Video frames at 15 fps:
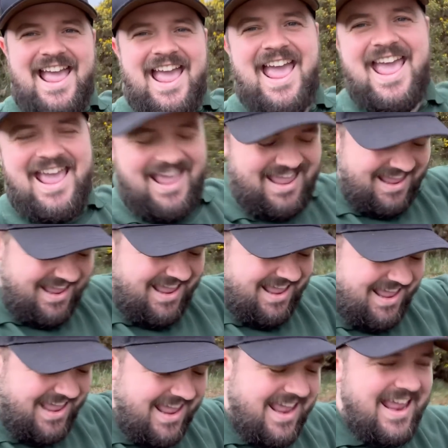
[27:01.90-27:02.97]
I
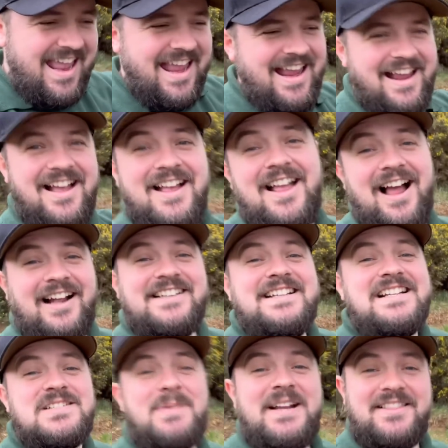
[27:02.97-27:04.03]
didn't
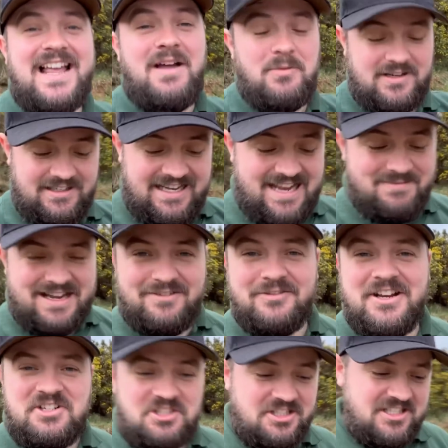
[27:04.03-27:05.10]
expect that when I came out
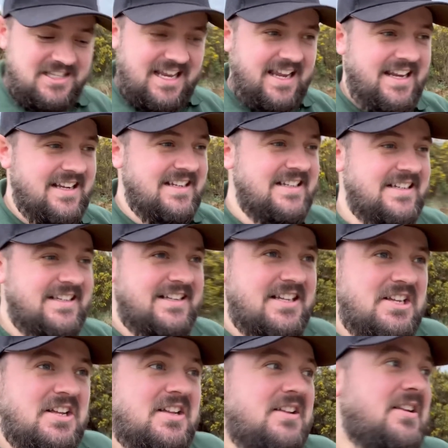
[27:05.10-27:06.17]
fishing today.
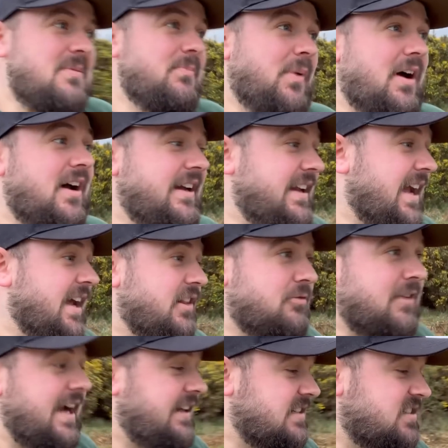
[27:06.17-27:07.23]
But yeah, the
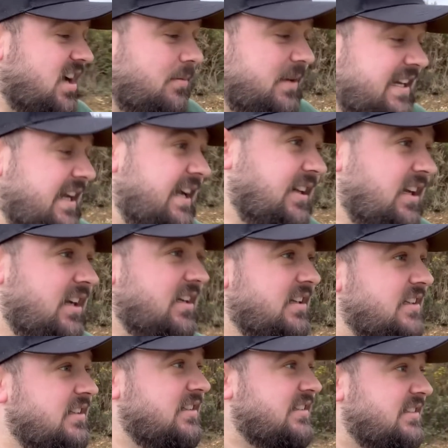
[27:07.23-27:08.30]
rain is coming in.
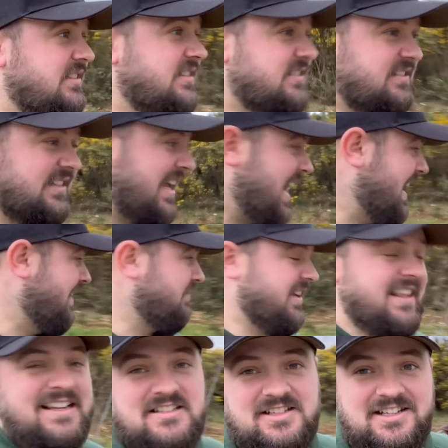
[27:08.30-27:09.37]

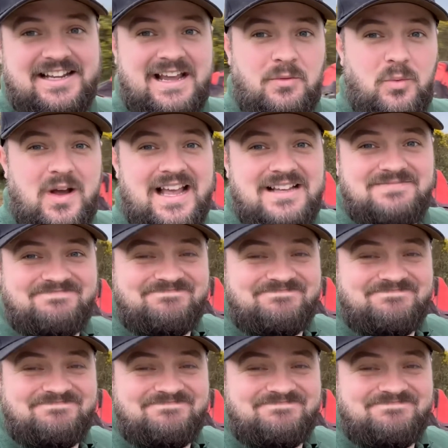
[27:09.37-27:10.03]
Everything's going to get wet.